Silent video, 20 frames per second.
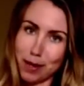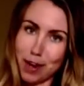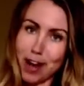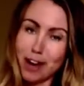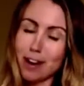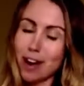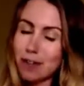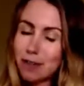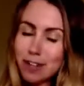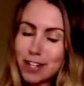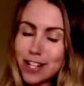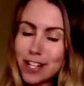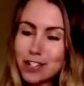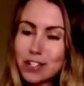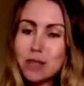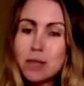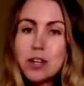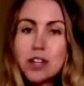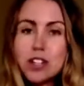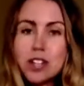I really
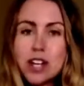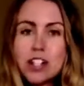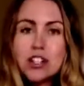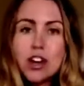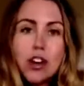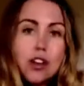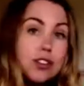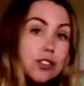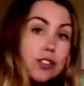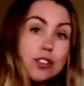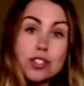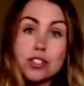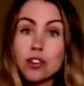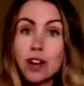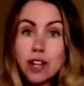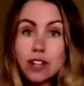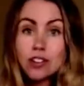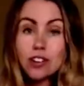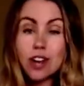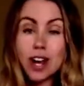do, because I don't do
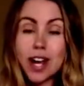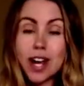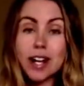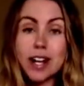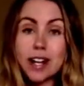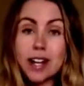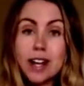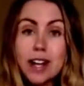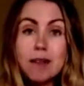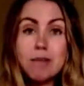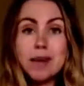strength training.